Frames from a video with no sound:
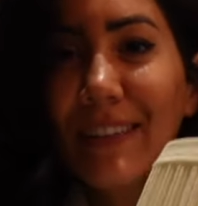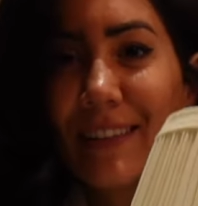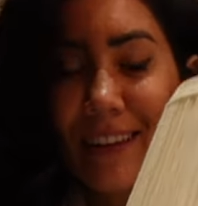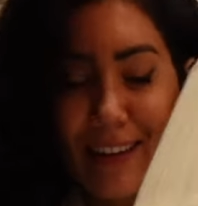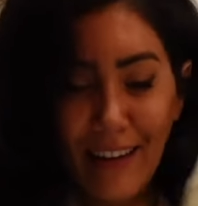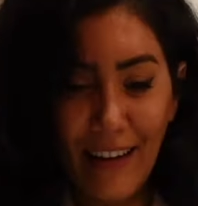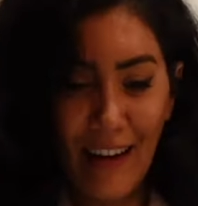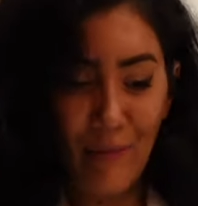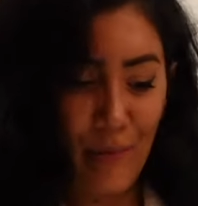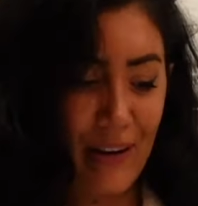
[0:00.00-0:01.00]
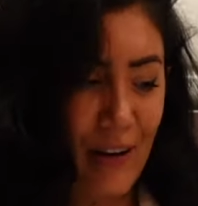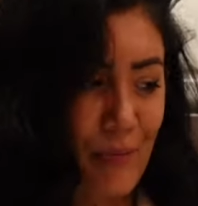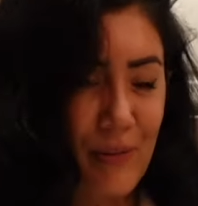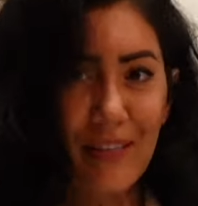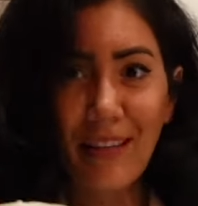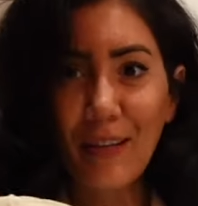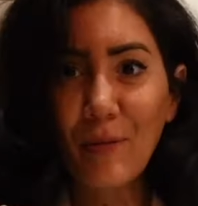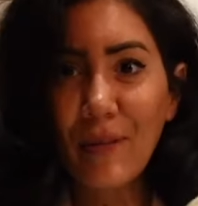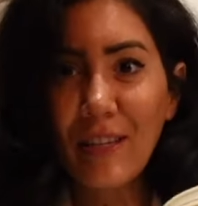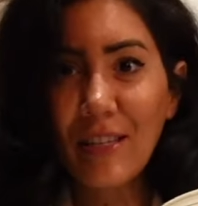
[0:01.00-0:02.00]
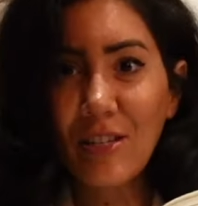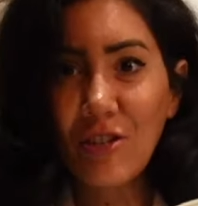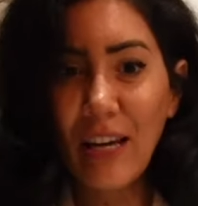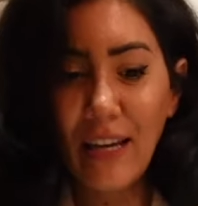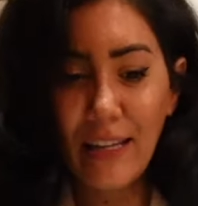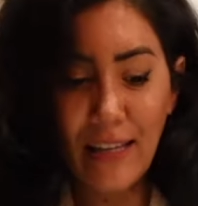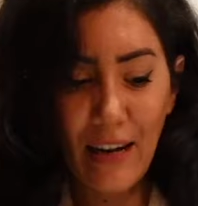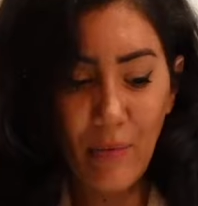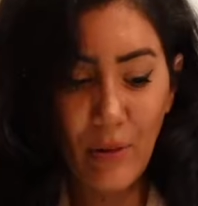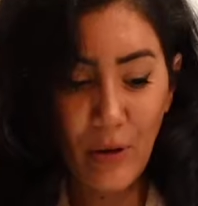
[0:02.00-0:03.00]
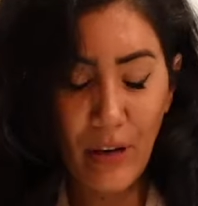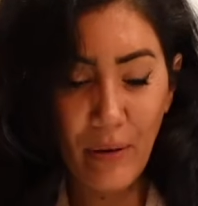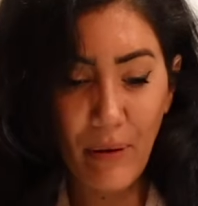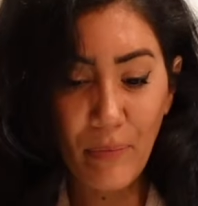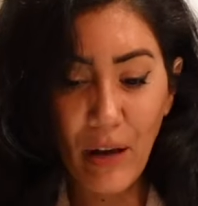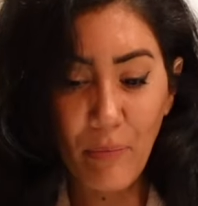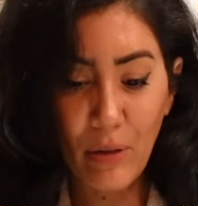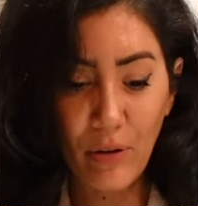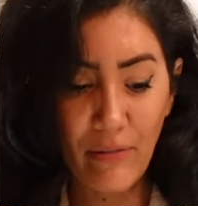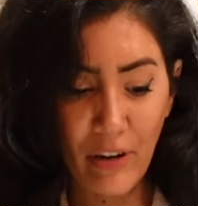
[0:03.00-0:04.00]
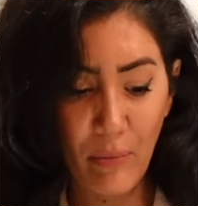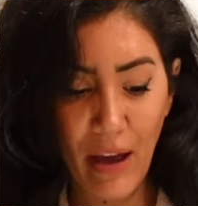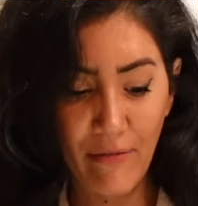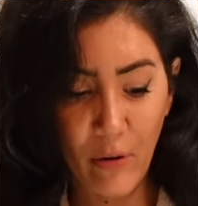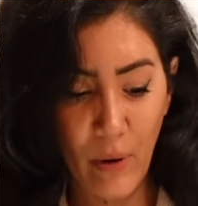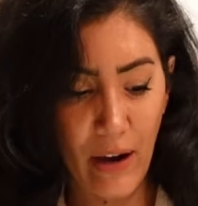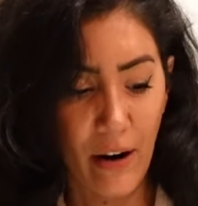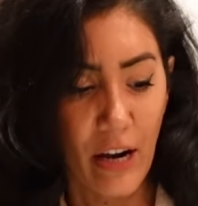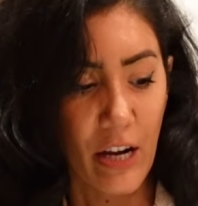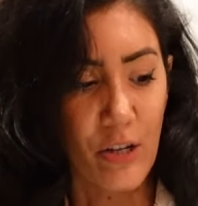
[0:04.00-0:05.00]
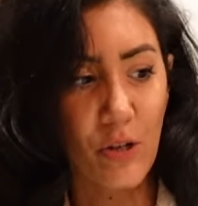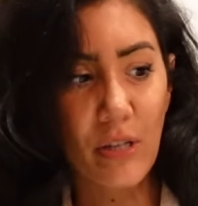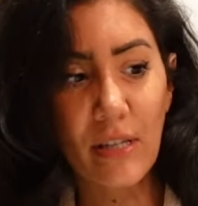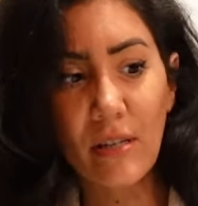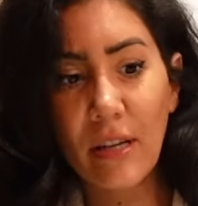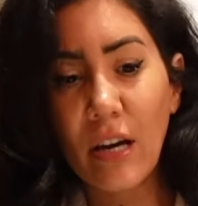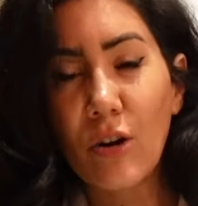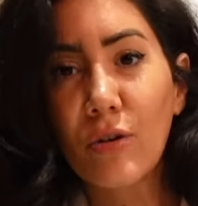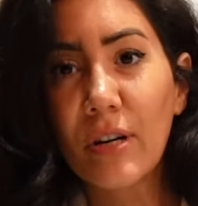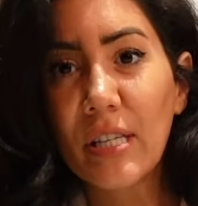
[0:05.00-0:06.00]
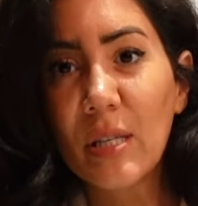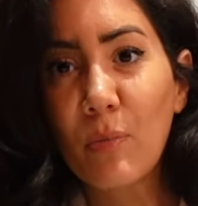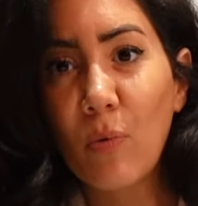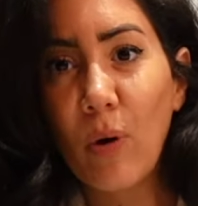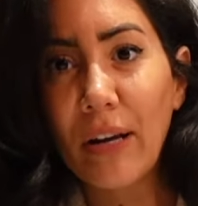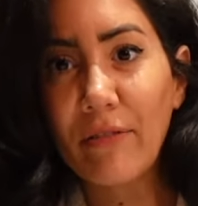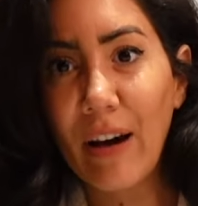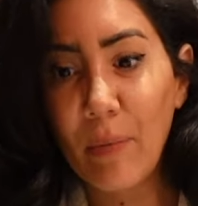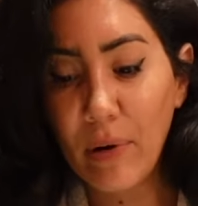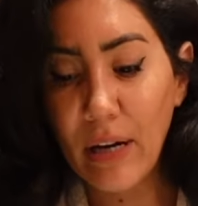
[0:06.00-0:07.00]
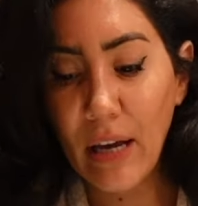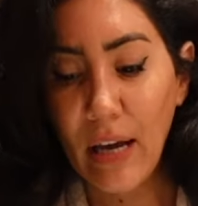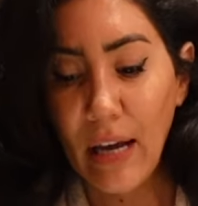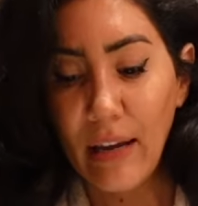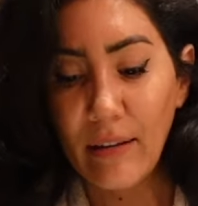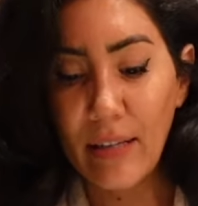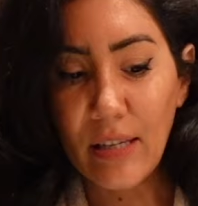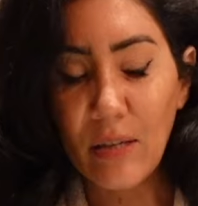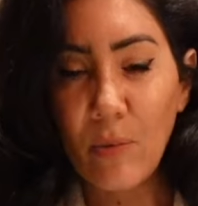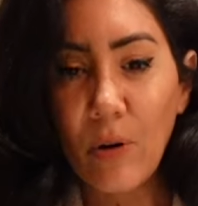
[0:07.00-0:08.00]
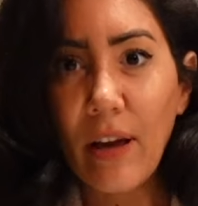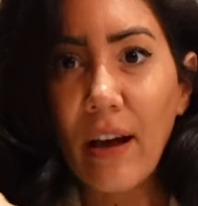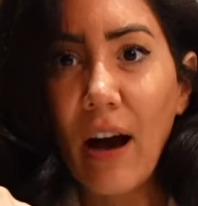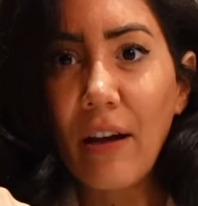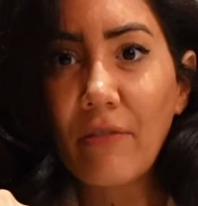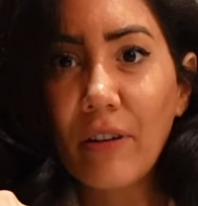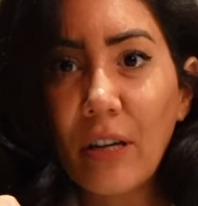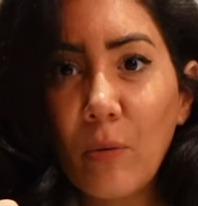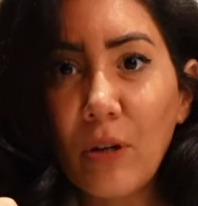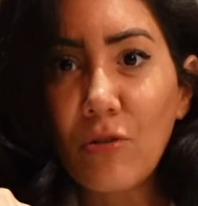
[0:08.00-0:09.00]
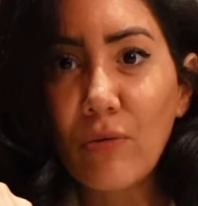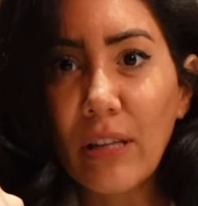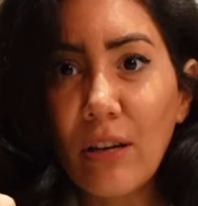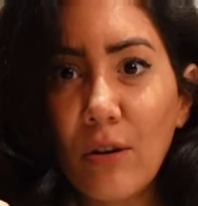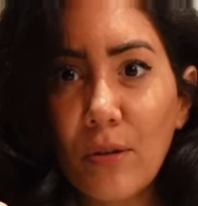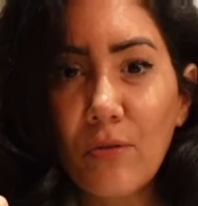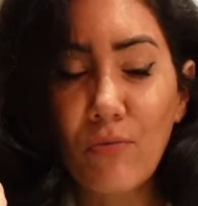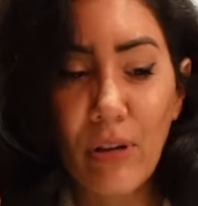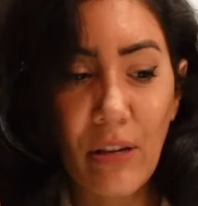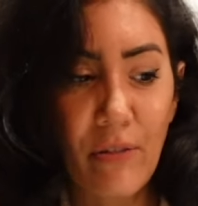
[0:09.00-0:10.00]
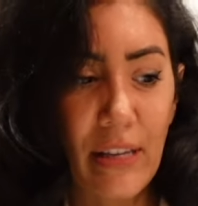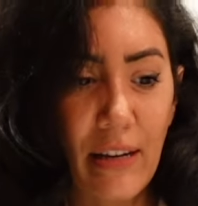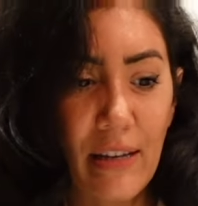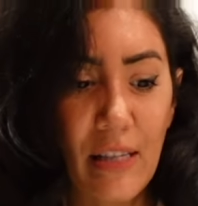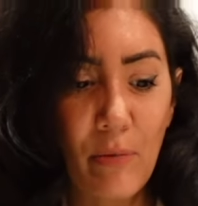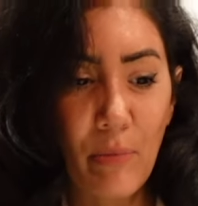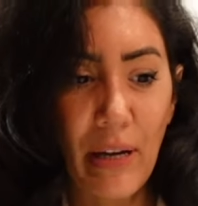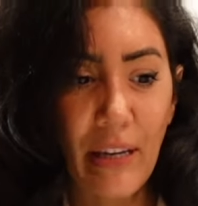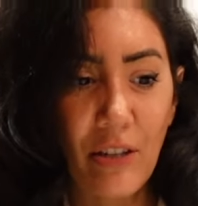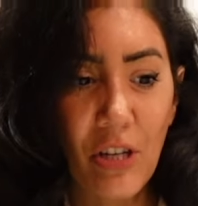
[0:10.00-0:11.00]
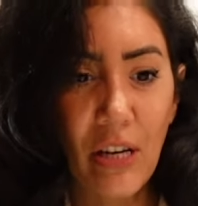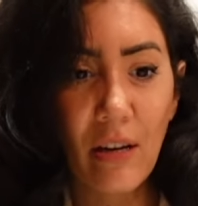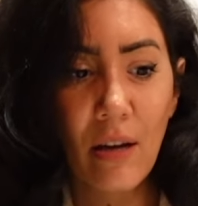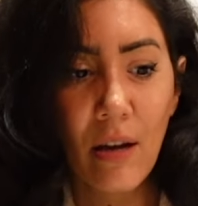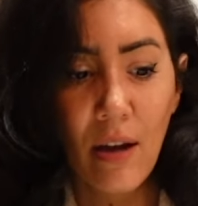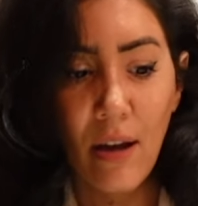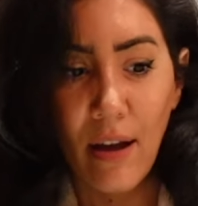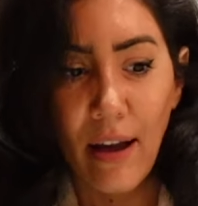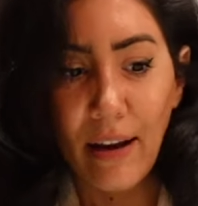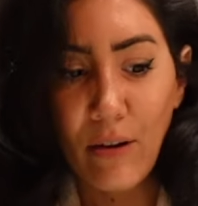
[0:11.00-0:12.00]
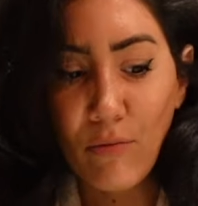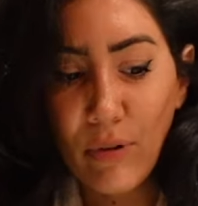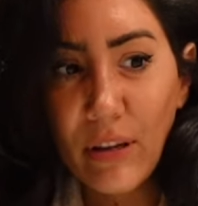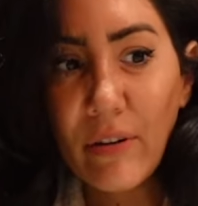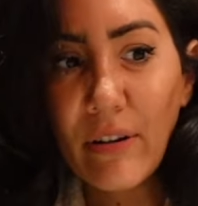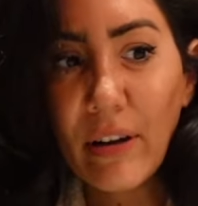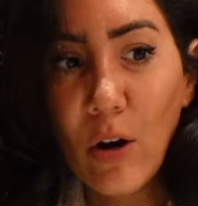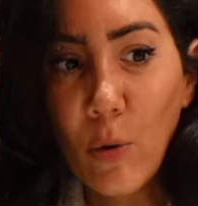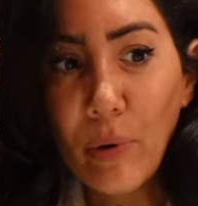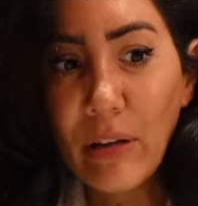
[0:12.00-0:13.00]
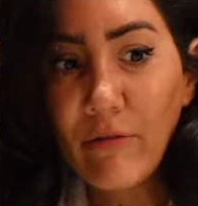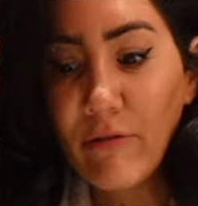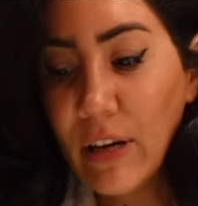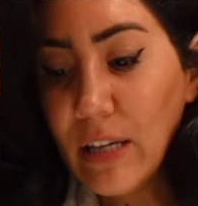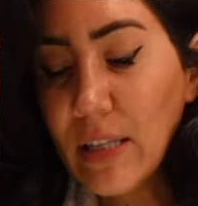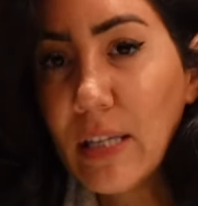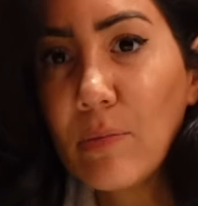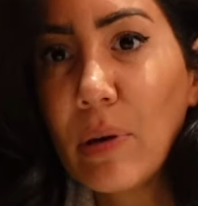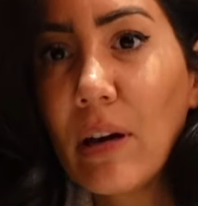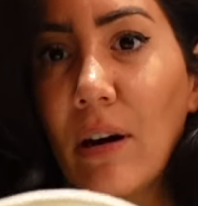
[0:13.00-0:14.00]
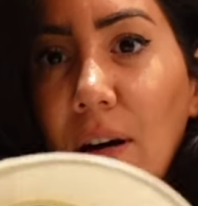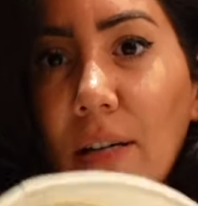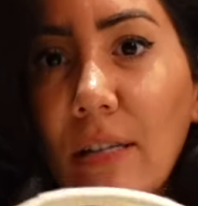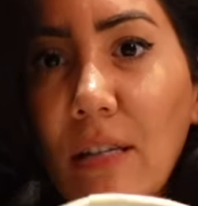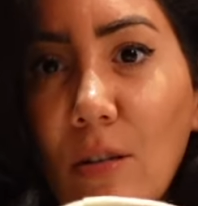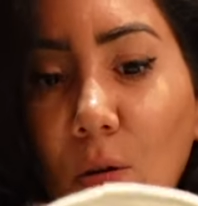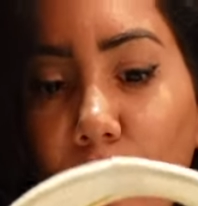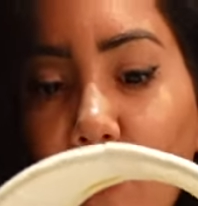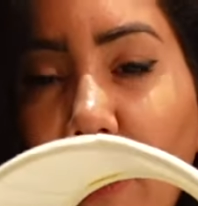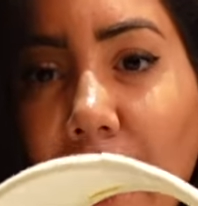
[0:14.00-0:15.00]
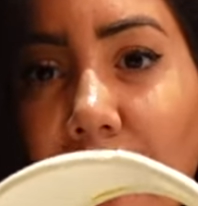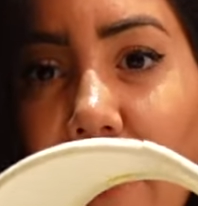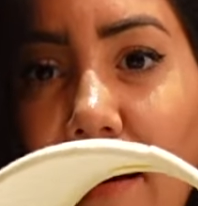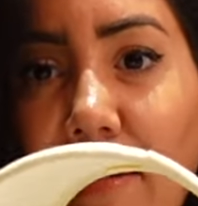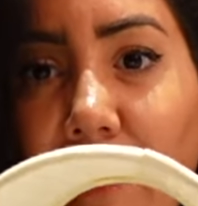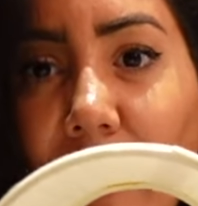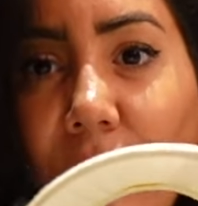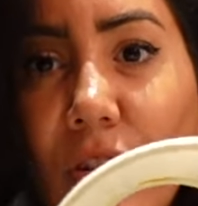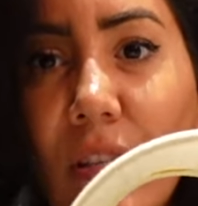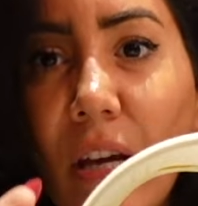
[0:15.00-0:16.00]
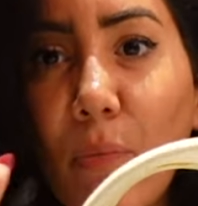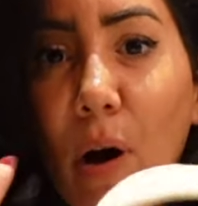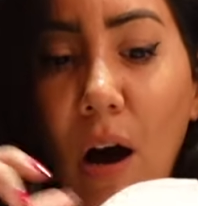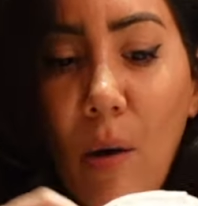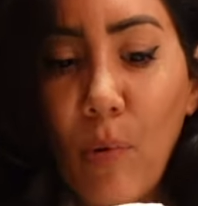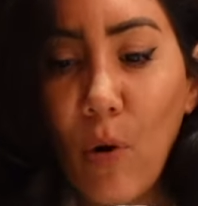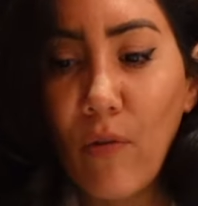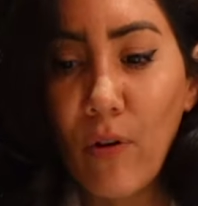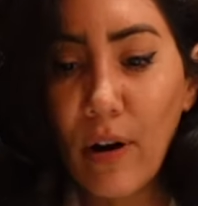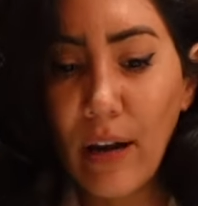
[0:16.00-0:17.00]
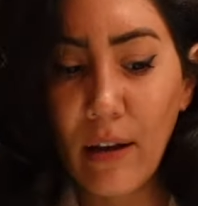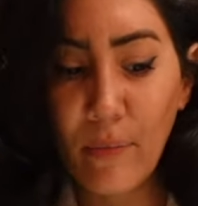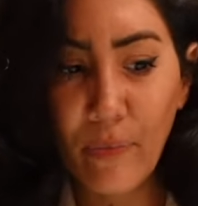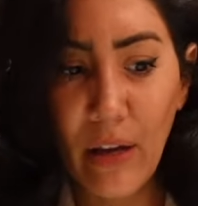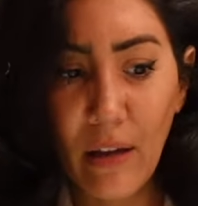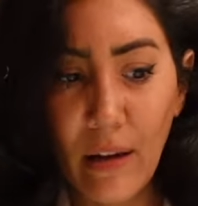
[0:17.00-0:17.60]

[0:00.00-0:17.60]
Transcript: stunning. I've been obsessed with these shades and I've, looking, I've been looking for them everywhere. So this is like a crisp white fabric. This is more like ivory, which really goes really, really nicely with my kitchen. And I really, really hope it fits because these old ones, I think they just like pop over a, a,